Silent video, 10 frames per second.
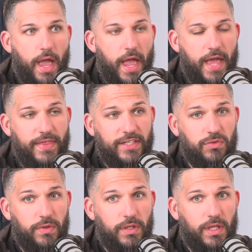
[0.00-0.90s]
And that's
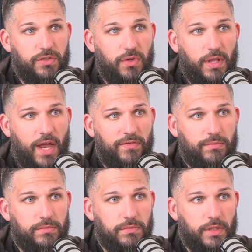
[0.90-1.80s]
so a lot of
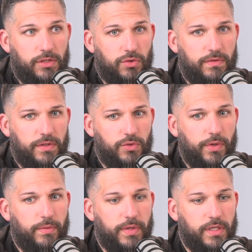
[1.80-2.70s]
them, like, truthfully, it's
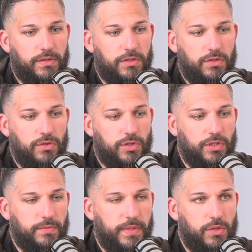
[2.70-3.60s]
weird because you should
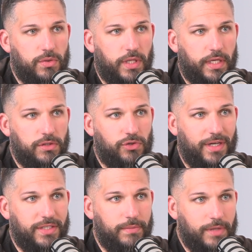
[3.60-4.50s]
just be doing like a
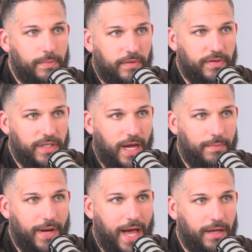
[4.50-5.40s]
tricep dip every
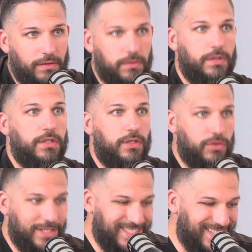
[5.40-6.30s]
time, not
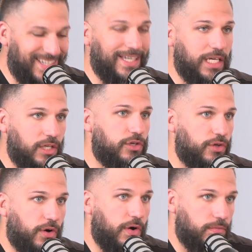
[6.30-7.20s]
literally digging
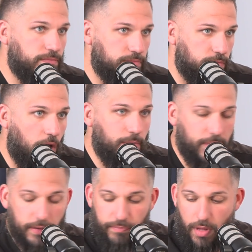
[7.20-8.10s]
into your
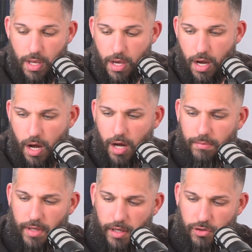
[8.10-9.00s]
armpit.
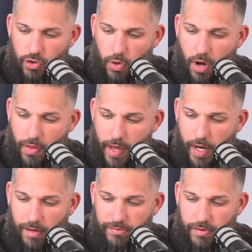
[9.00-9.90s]
It could choke all that
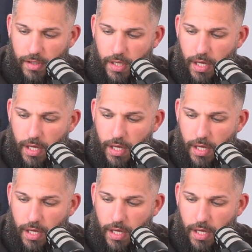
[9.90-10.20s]
off.